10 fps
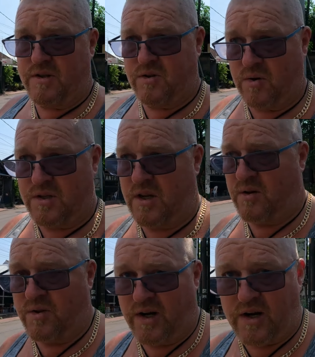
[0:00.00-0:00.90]
resorts
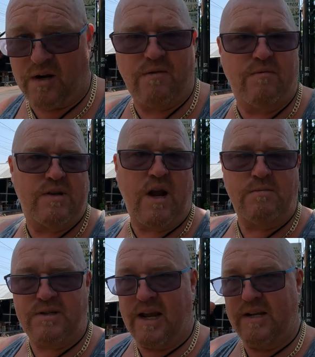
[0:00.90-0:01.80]
or the little
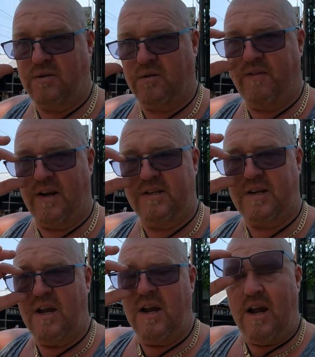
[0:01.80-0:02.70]
homestays or villas
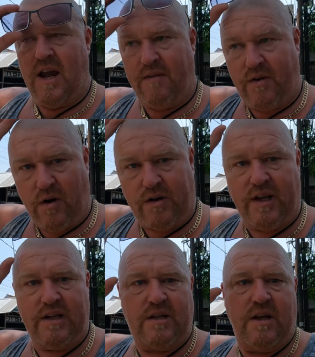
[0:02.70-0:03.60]
have got
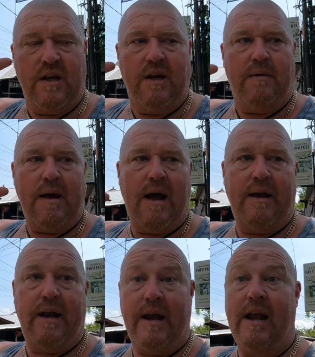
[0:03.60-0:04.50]
these
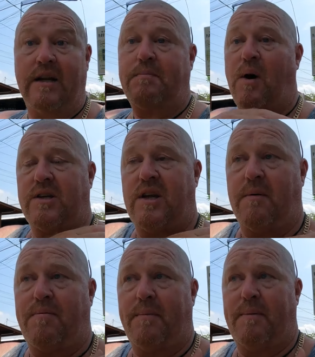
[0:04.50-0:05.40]
in-house bikes you
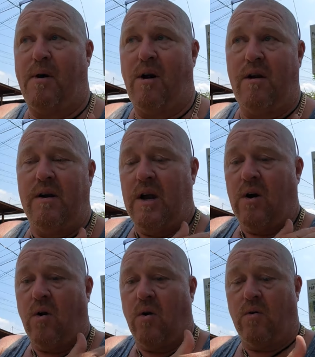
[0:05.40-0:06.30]
can probably borrow
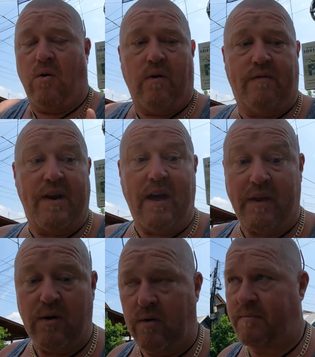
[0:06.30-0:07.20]
or for
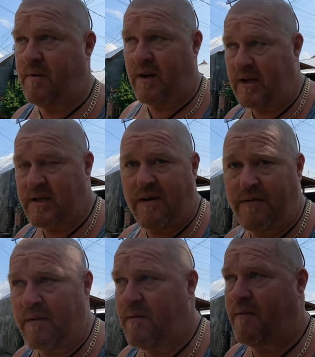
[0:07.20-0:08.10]
nothing, or like I say,
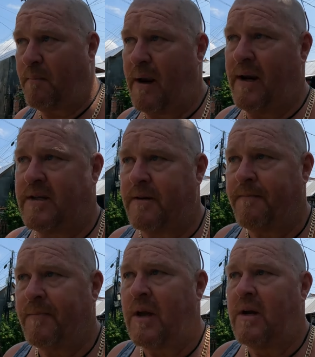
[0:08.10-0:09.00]
for pennies.
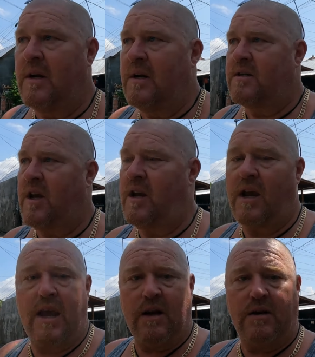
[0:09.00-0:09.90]
So you
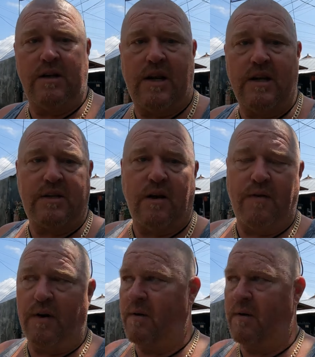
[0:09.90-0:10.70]
can get yourself on